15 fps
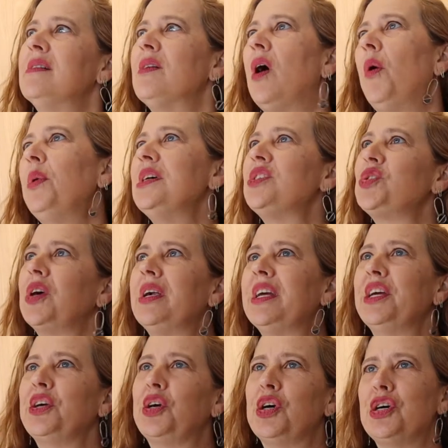always tried to
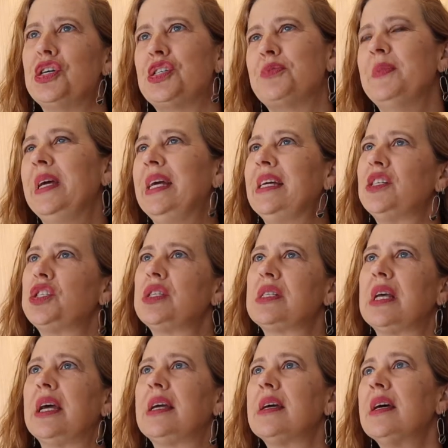encourage me, and she's
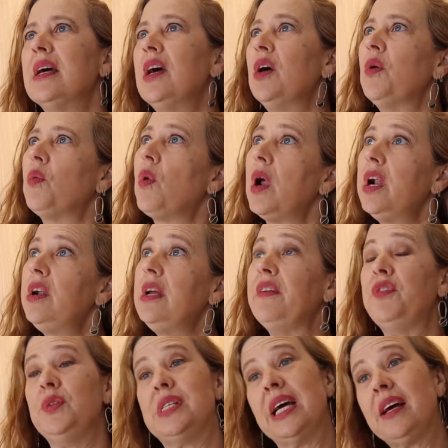like, "What
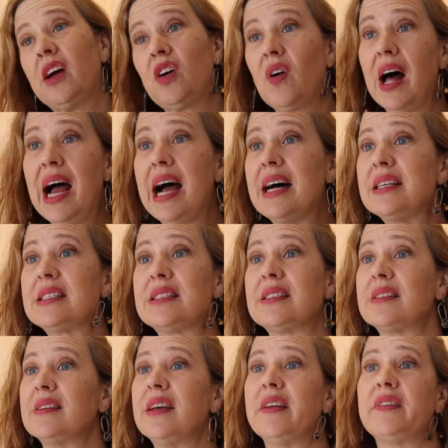if you take a class
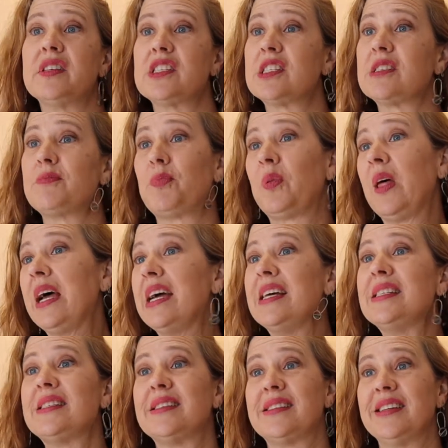at this
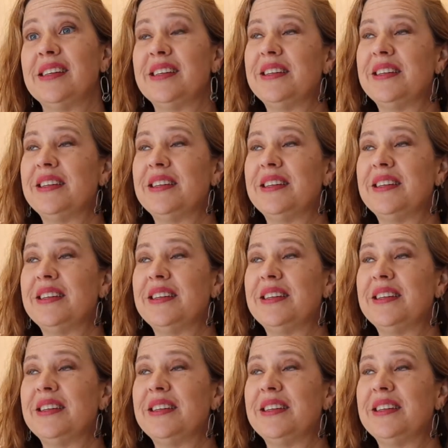place?